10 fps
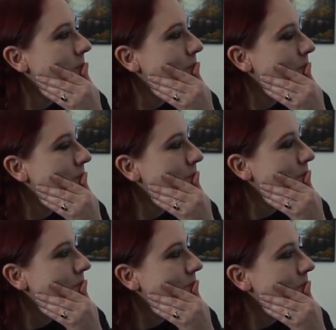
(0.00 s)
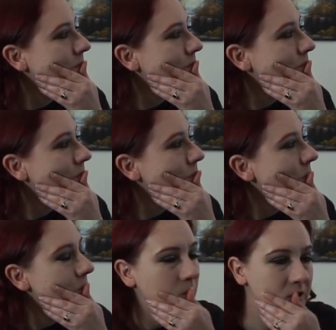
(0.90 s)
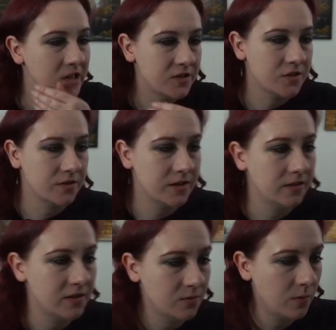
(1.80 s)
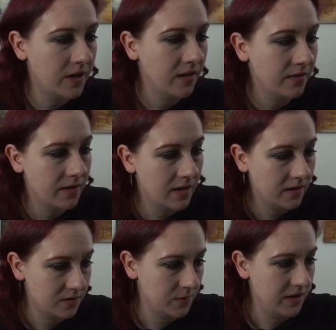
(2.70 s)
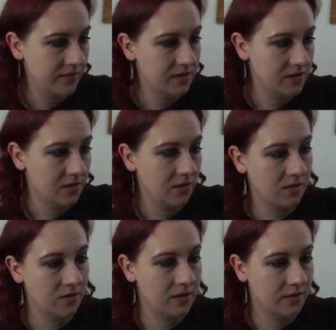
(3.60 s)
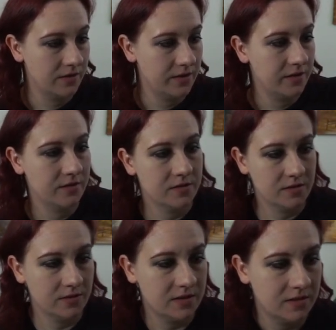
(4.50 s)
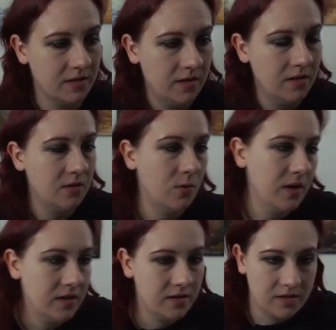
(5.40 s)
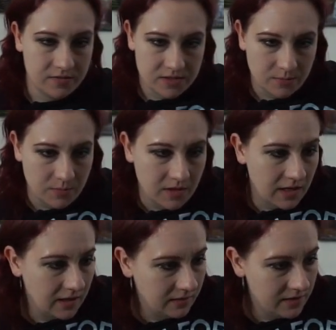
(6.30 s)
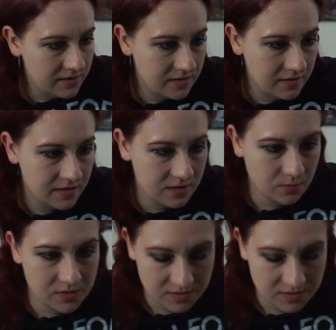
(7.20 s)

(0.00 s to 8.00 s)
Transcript: Well, actually, let's wait on that because we have this darker area here. So let's go ahead and give some highlights to these ones